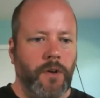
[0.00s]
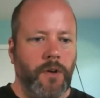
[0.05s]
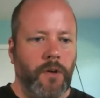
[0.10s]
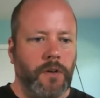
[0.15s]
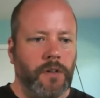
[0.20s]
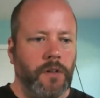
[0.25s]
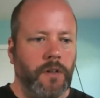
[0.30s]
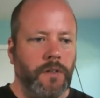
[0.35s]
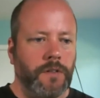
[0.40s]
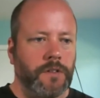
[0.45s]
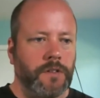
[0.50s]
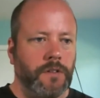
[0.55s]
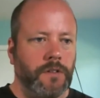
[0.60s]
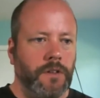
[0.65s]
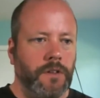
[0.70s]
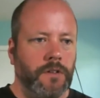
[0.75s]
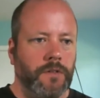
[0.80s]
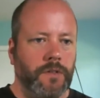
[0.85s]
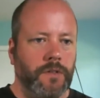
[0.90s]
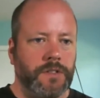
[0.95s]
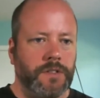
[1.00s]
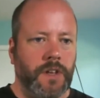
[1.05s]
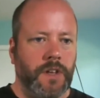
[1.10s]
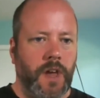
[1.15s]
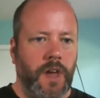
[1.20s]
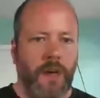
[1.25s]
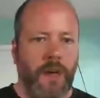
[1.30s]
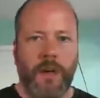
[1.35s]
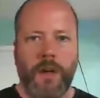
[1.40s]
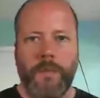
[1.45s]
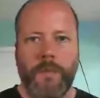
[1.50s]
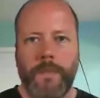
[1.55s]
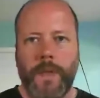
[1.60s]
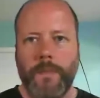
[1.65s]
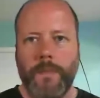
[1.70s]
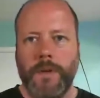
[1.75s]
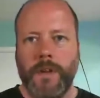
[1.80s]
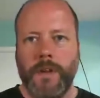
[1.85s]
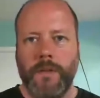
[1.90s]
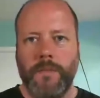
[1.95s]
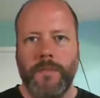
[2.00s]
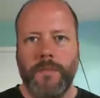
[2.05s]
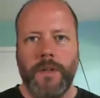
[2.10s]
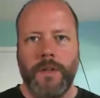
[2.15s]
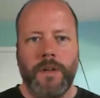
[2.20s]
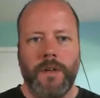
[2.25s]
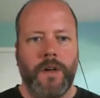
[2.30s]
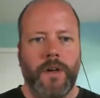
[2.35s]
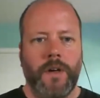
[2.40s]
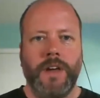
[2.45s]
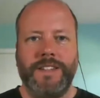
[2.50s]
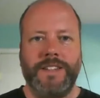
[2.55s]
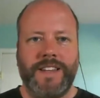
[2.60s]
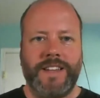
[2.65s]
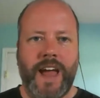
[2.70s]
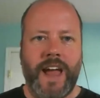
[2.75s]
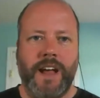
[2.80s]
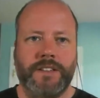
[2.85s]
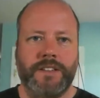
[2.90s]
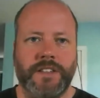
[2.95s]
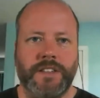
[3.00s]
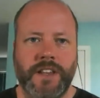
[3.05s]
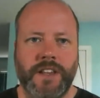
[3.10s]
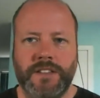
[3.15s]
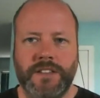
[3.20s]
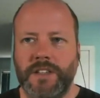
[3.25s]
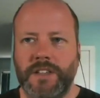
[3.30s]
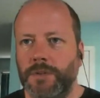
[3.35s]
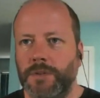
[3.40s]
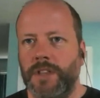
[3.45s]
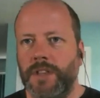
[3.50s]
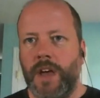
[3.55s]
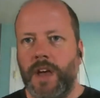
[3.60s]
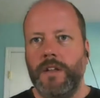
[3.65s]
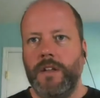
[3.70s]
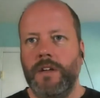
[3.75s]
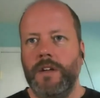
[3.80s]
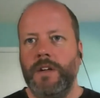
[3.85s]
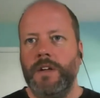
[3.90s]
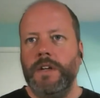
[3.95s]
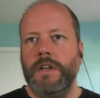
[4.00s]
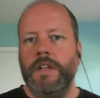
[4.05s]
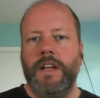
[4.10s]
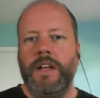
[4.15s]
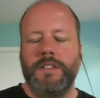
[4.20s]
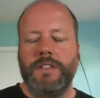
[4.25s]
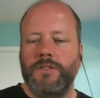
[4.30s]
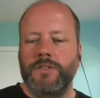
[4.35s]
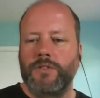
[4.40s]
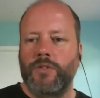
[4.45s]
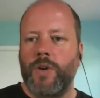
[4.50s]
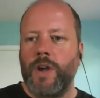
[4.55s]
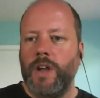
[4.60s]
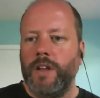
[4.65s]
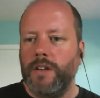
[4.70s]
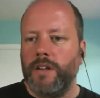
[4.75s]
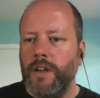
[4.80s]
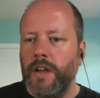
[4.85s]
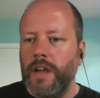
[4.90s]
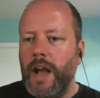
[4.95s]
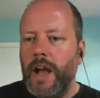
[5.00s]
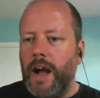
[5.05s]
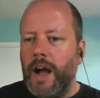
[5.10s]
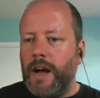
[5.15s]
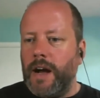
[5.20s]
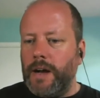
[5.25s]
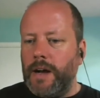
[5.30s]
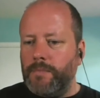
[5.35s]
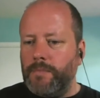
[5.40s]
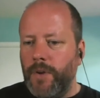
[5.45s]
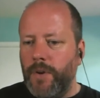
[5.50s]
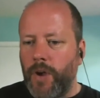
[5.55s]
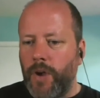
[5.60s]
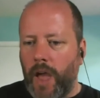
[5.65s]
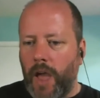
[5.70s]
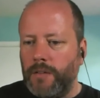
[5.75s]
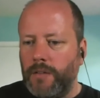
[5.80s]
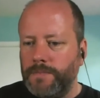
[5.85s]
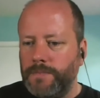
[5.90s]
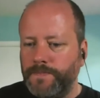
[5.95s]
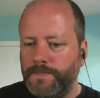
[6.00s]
an article on this on Universe Today. I'm gonna task Nancy with that. That sounds great. Okay.